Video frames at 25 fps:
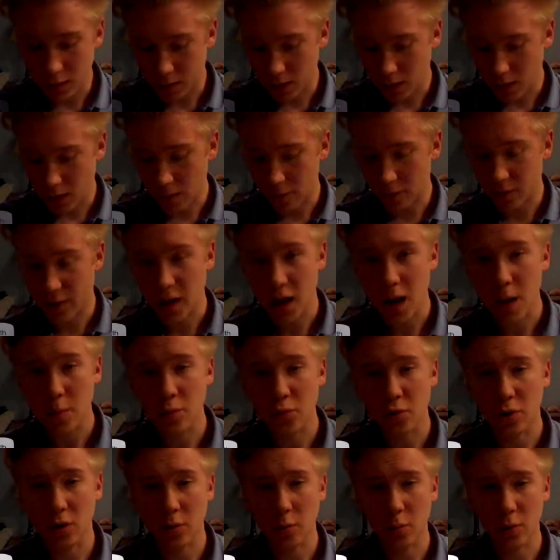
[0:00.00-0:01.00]
Now, the
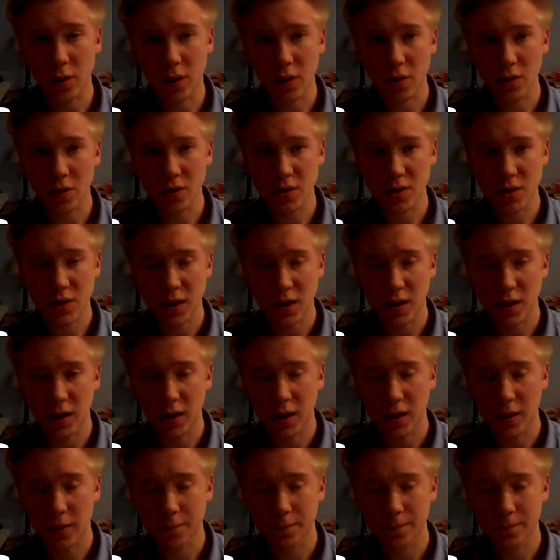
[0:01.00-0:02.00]
camera we used in
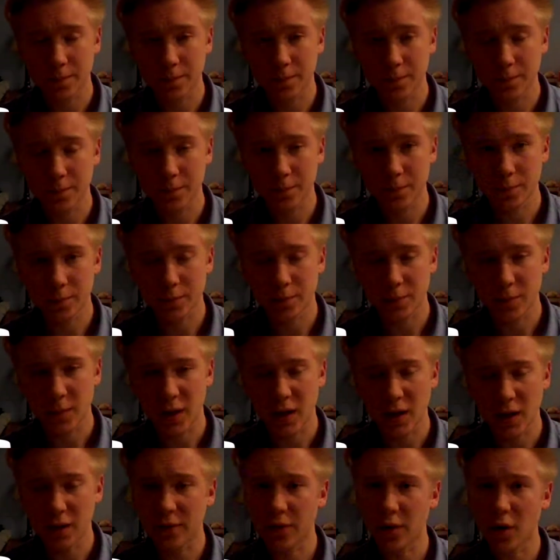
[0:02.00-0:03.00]

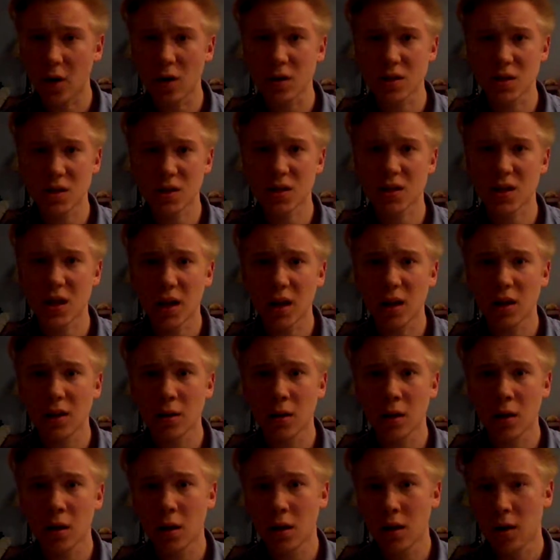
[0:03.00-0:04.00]
the first
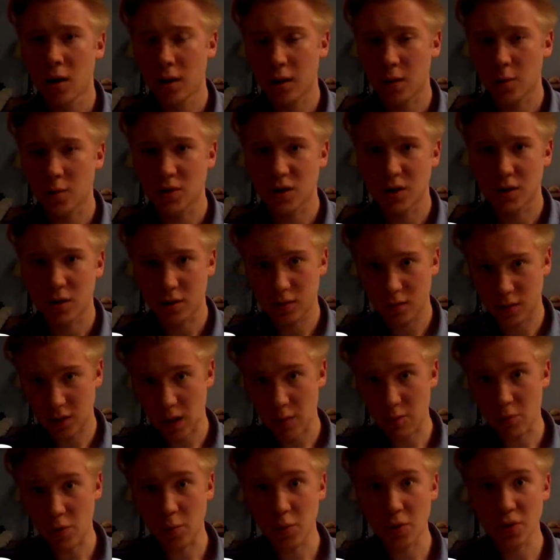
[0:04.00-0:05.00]
scene, it was a
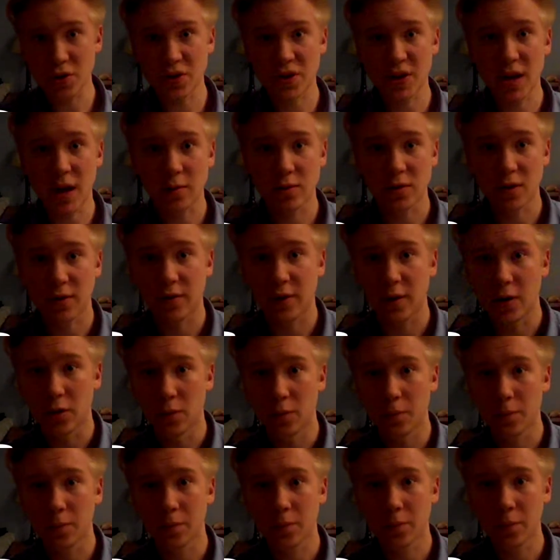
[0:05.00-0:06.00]
camera I'm using now to
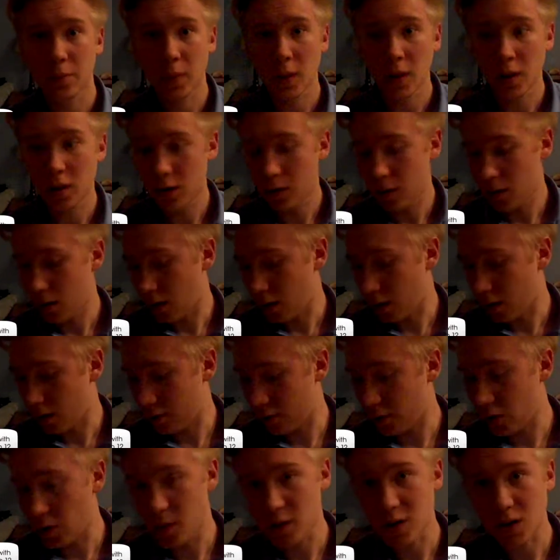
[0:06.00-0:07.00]
film. A
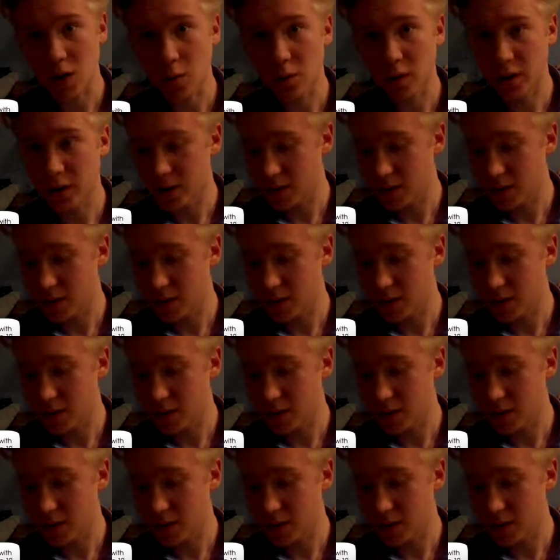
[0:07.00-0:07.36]
few years old it